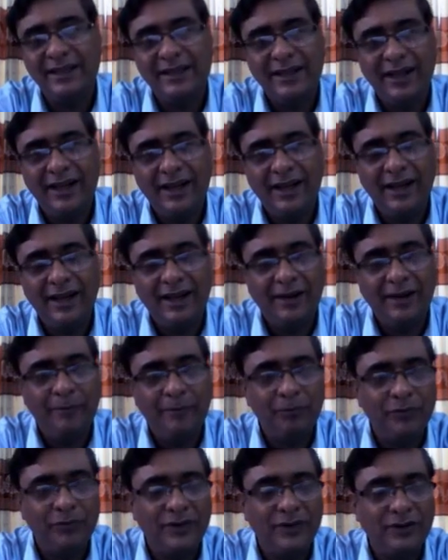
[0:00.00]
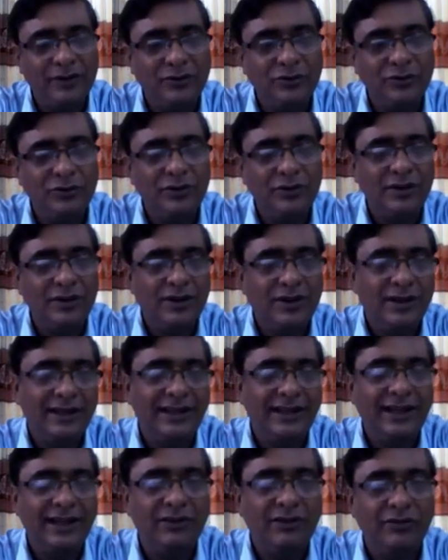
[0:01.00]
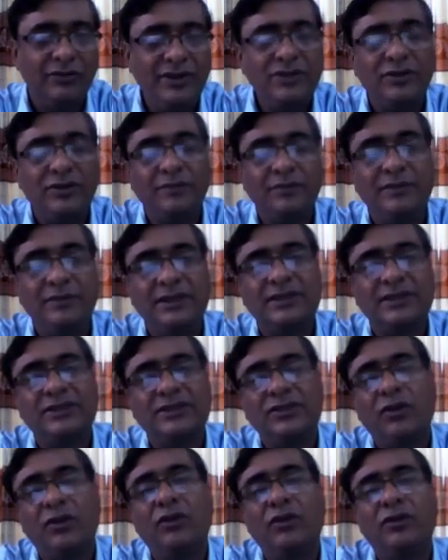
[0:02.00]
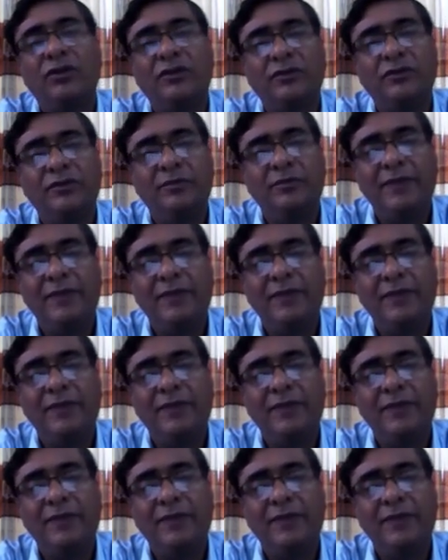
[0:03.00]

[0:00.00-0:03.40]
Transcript: to get rid of this sort of